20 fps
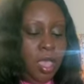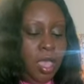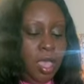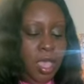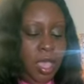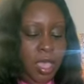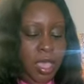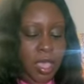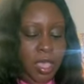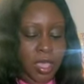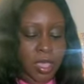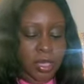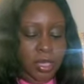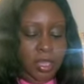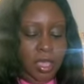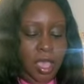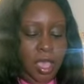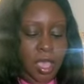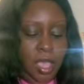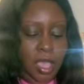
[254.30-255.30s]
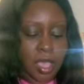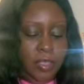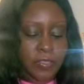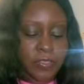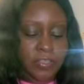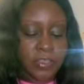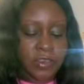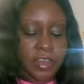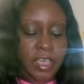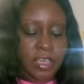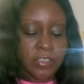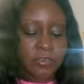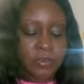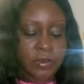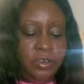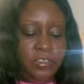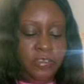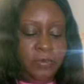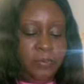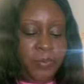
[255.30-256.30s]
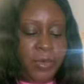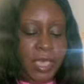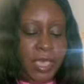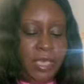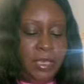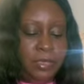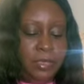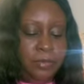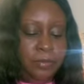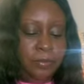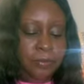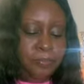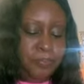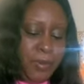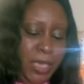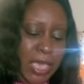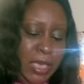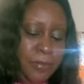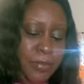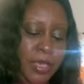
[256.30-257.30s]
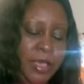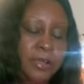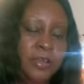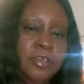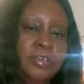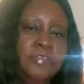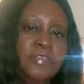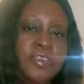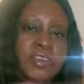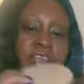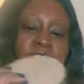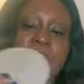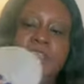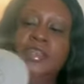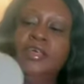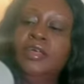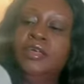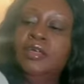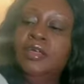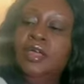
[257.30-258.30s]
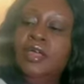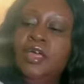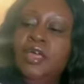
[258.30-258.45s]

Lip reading: And the next one is bayberry vanilla.